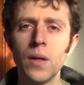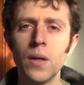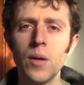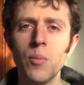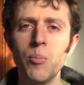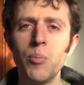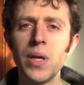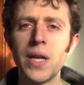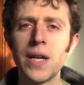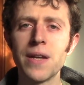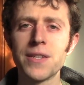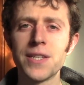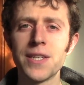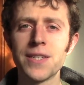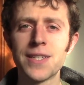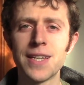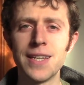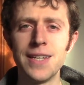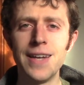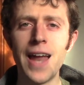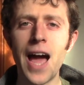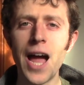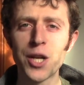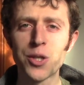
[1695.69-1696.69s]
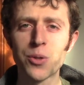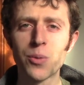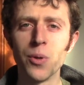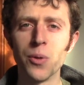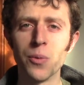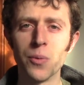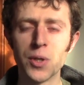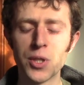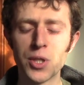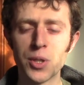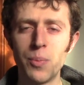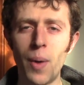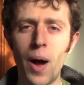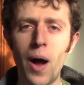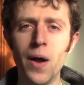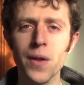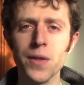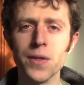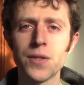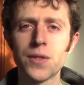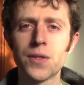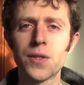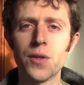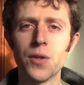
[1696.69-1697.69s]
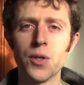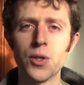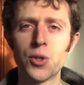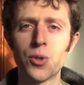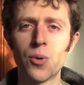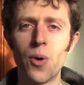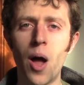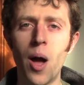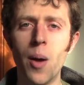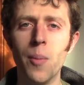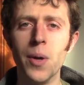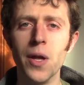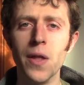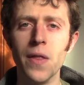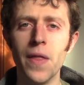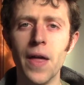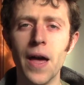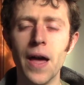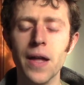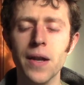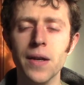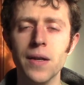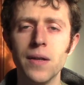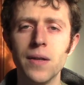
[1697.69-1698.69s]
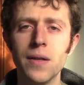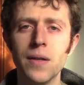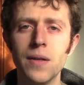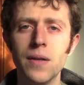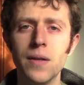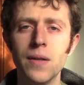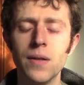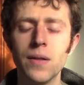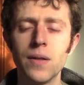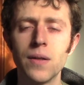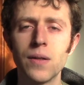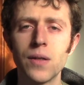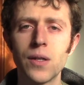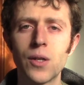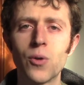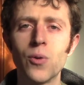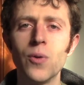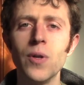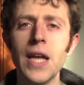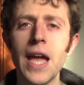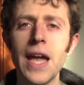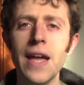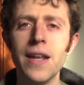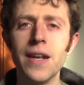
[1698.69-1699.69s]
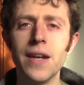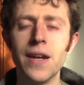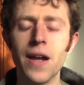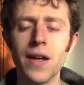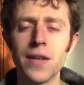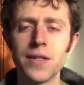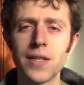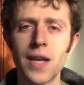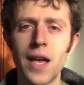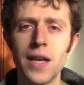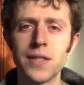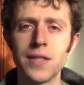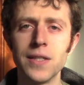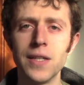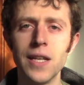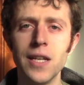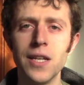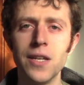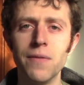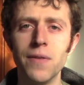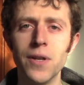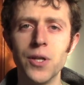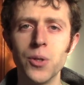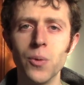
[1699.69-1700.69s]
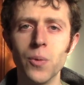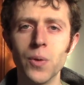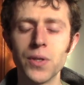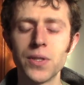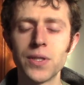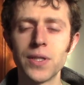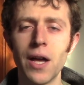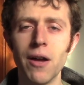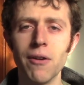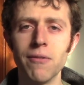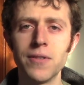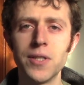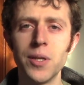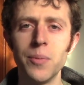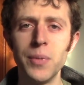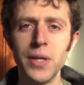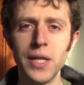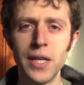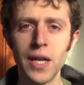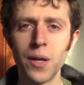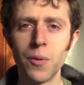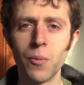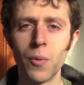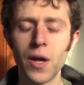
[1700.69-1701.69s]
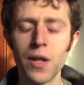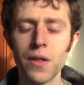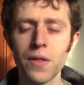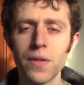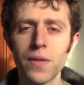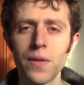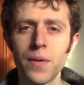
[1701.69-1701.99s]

because it's a natural response to the trauma that created us as an individual self to begin with.